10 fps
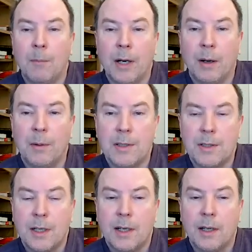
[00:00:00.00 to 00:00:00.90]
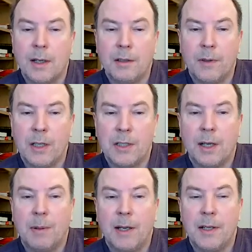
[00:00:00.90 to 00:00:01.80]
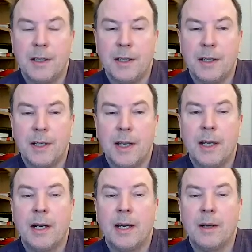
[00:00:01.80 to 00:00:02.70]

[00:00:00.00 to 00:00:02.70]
And when I was at university, I played D&D,